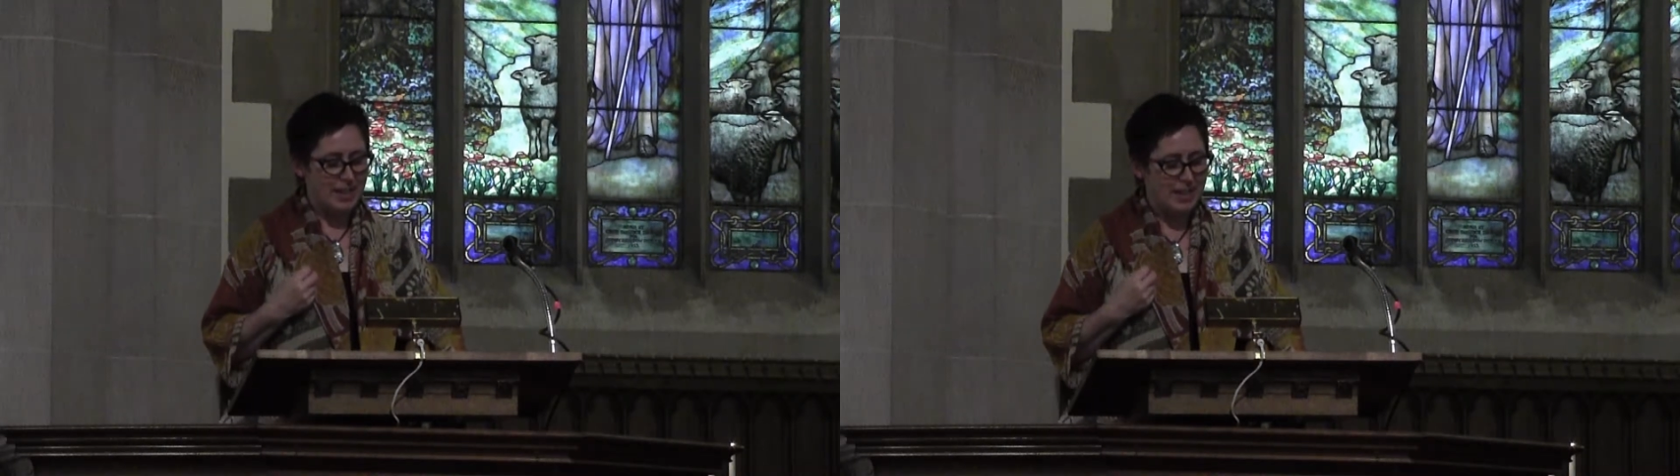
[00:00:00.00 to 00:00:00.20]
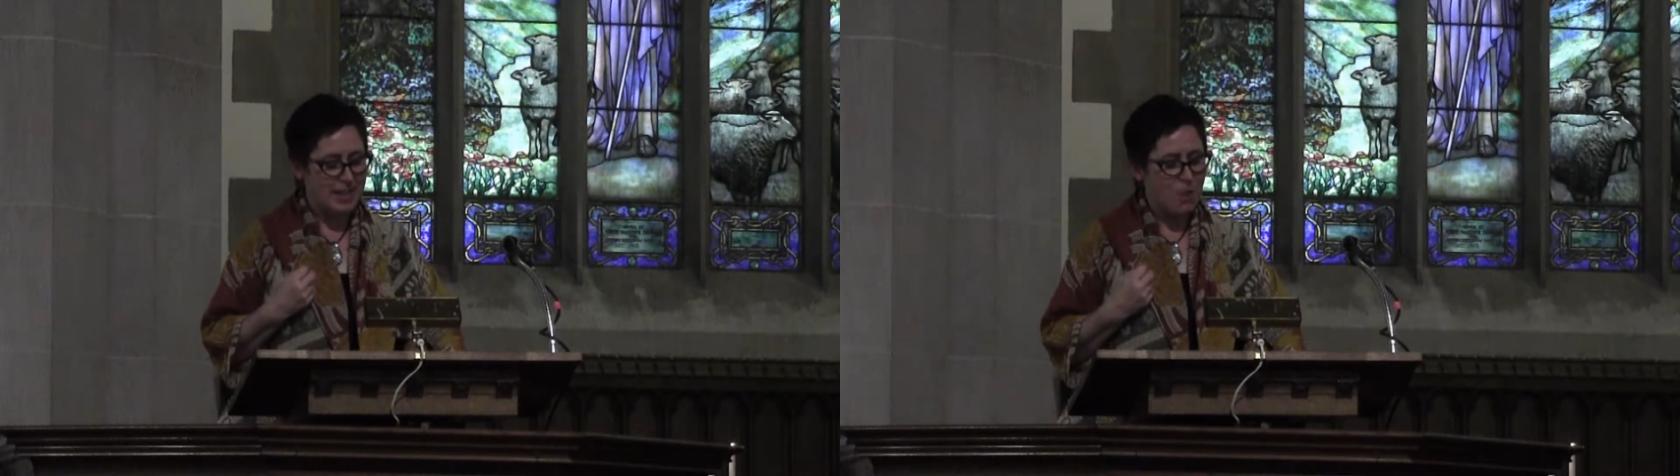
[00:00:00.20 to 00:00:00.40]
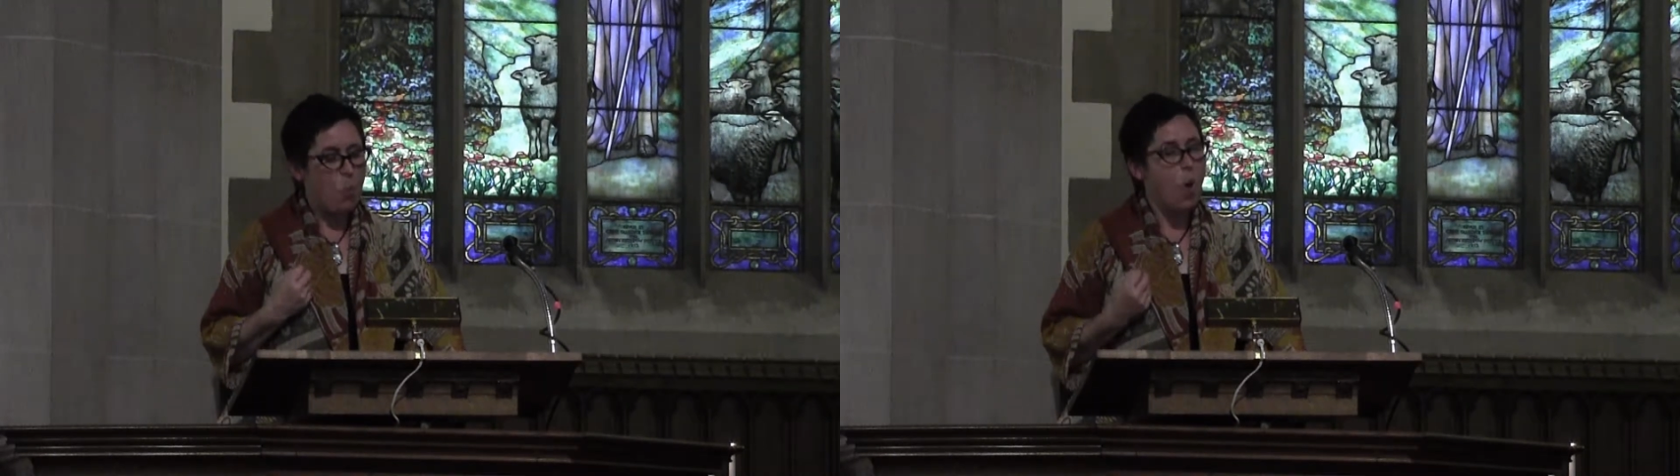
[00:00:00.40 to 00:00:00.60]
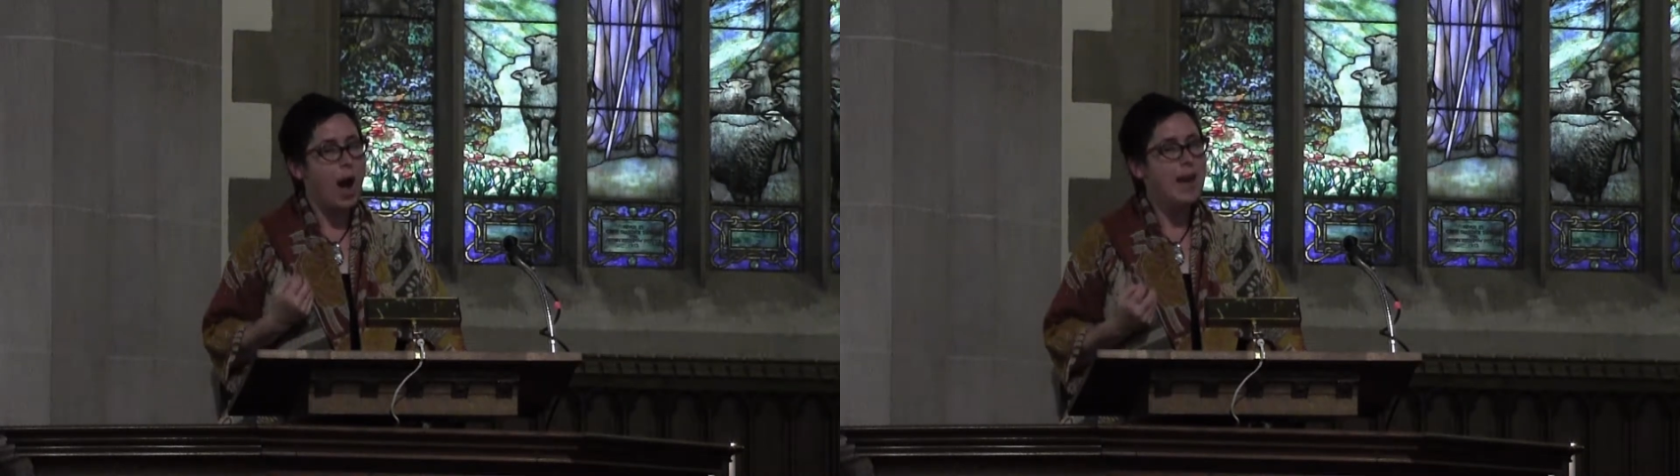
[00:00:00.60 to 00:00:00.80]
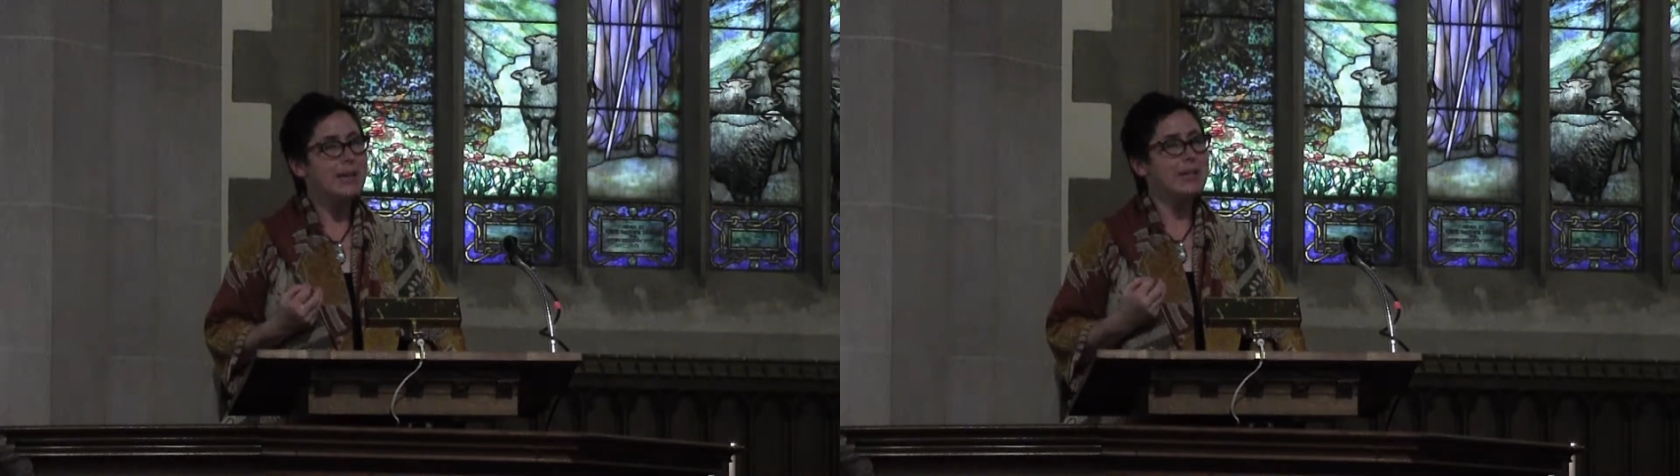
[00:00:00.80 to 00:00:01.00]
in
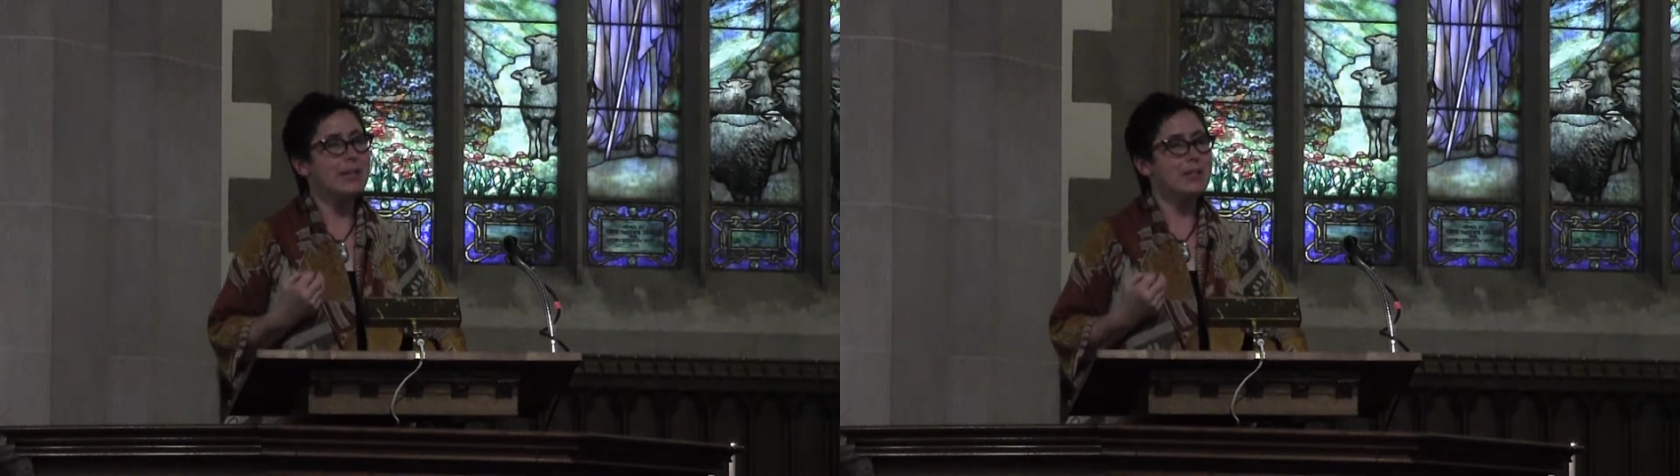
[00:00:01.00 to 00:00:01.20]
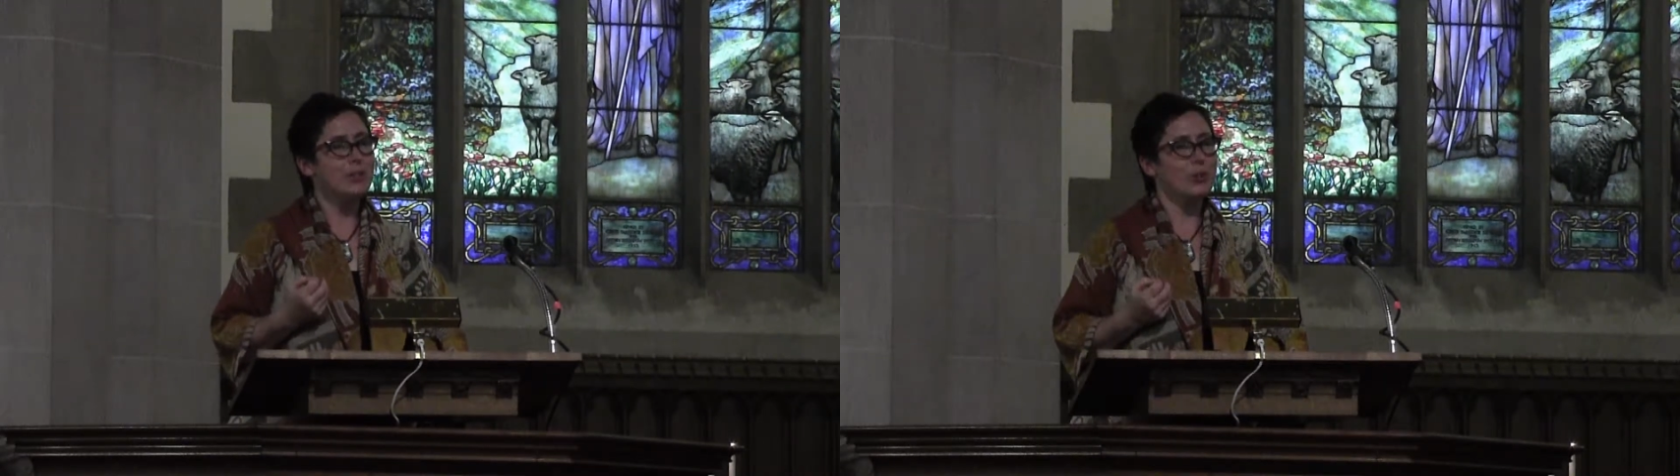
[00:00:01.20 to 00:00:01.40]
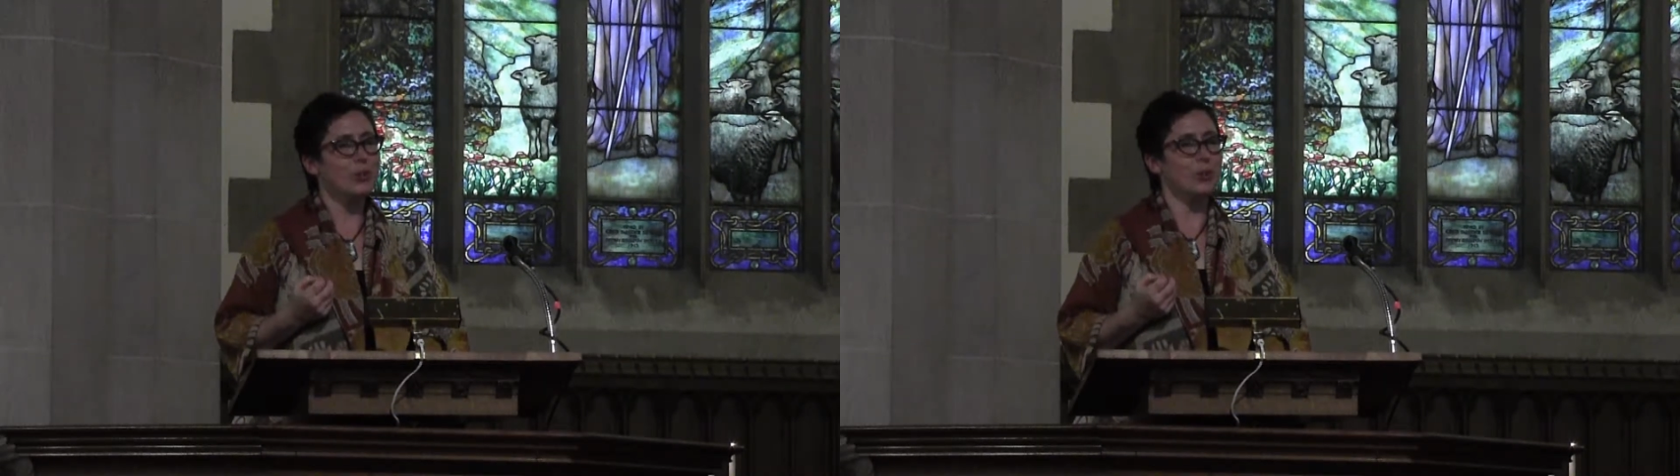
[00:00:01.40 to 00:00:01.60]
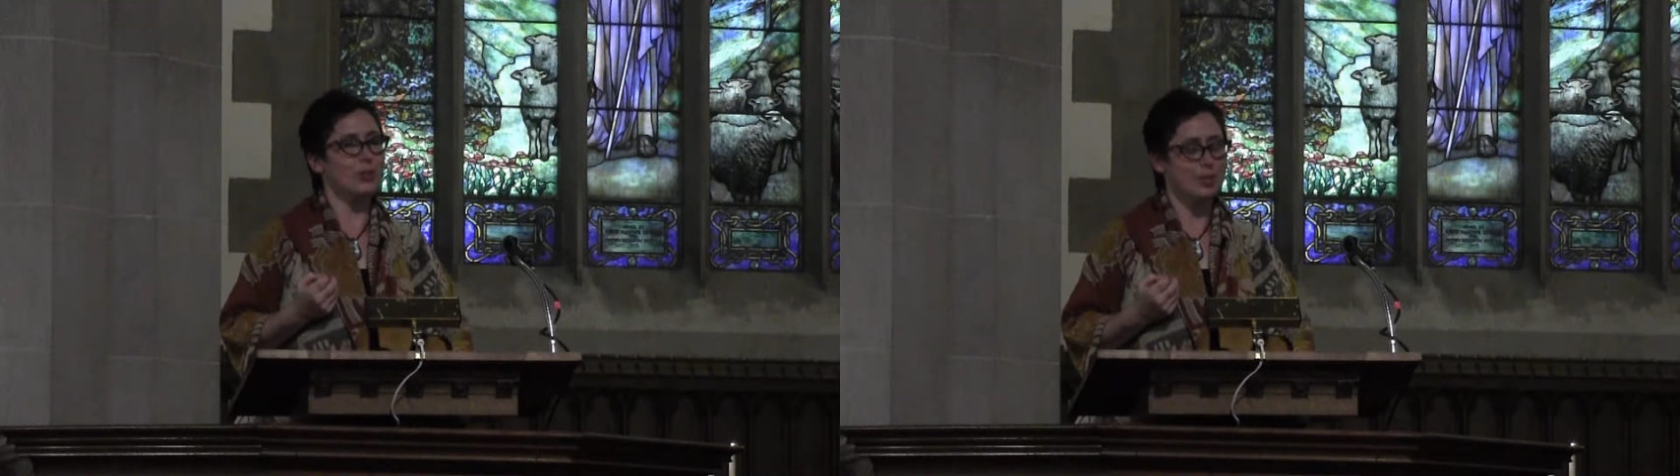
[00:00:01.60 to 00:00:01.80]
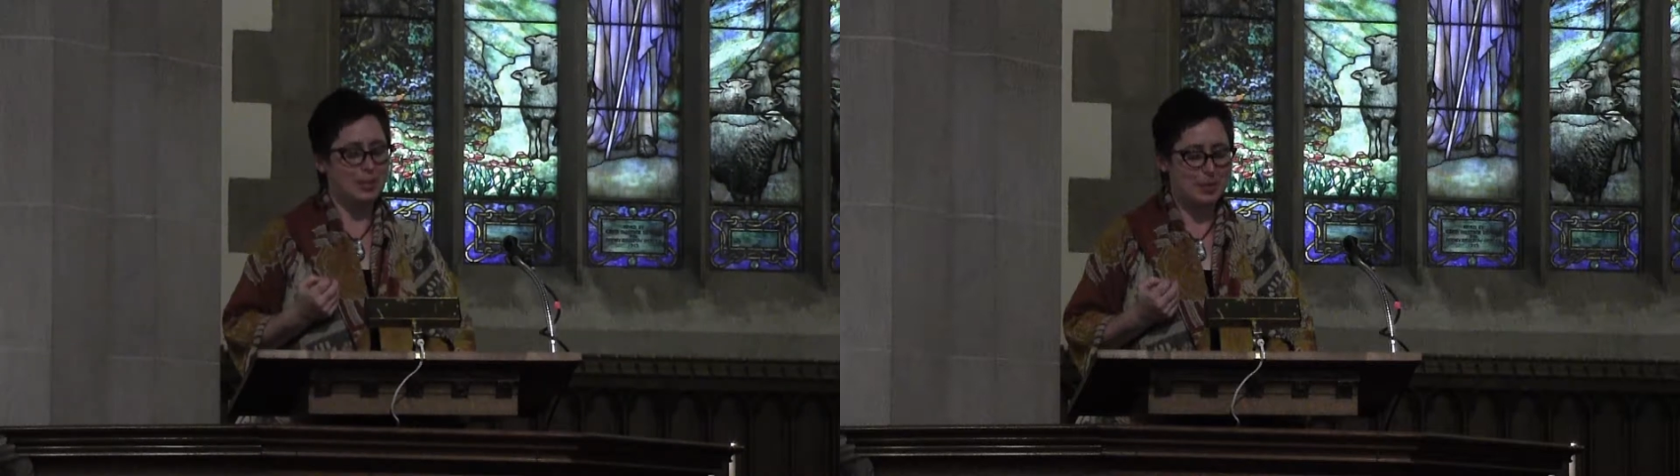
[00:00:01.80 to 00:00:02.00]
widening
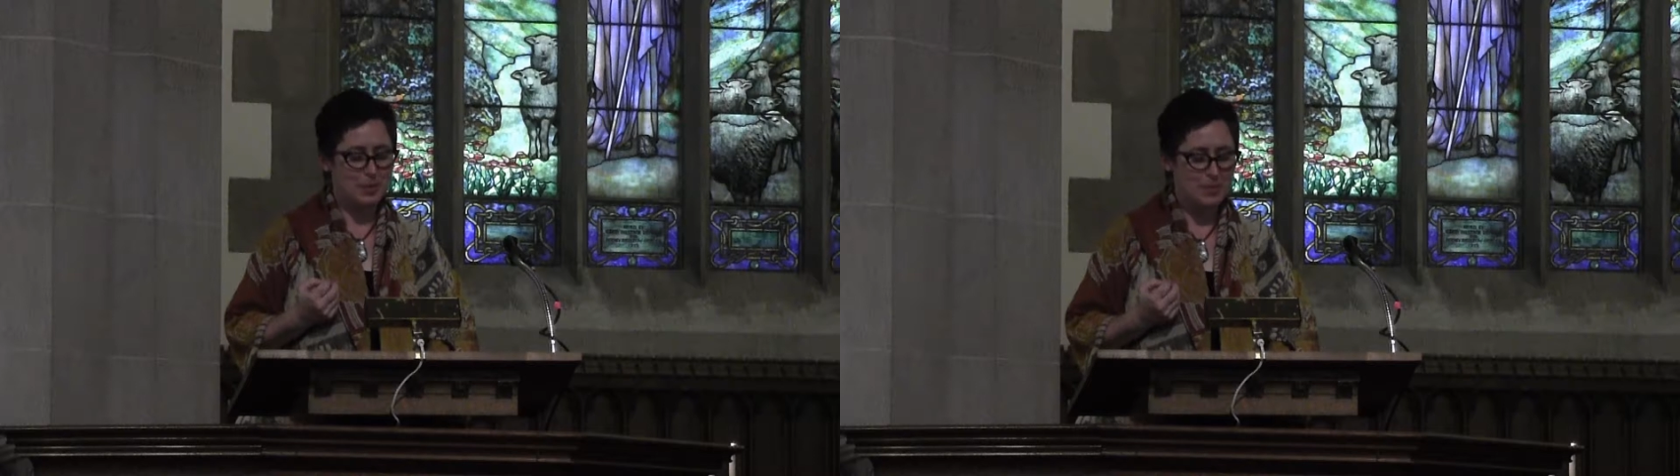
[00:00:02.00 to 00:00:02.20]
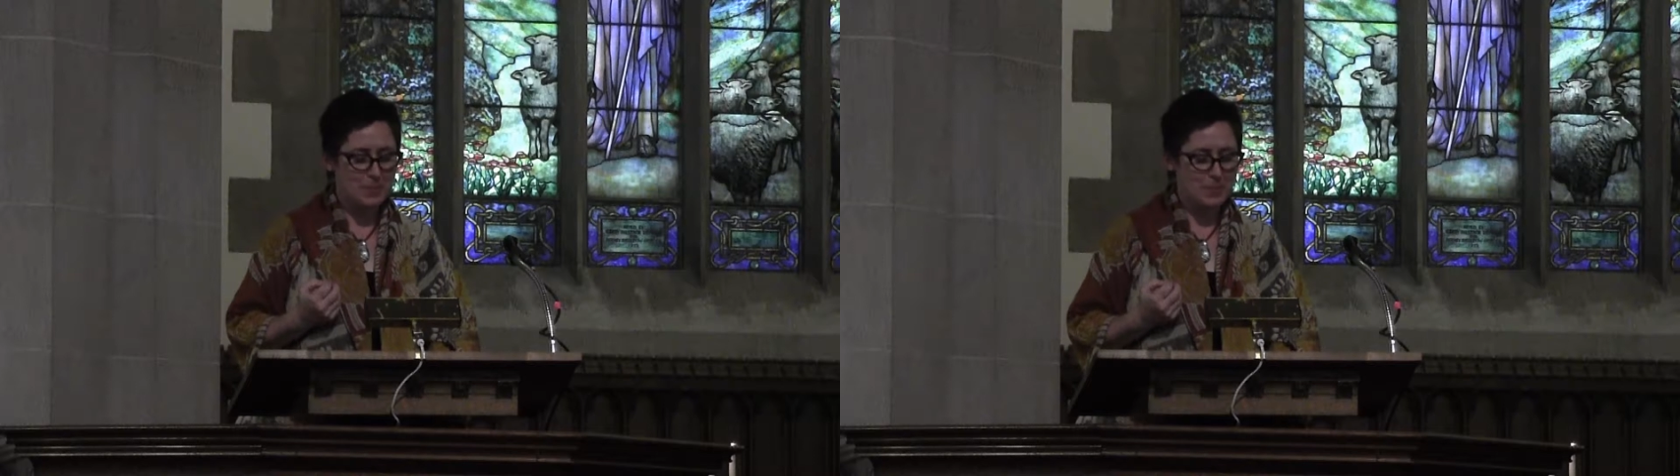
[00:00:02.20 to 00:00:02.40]
circles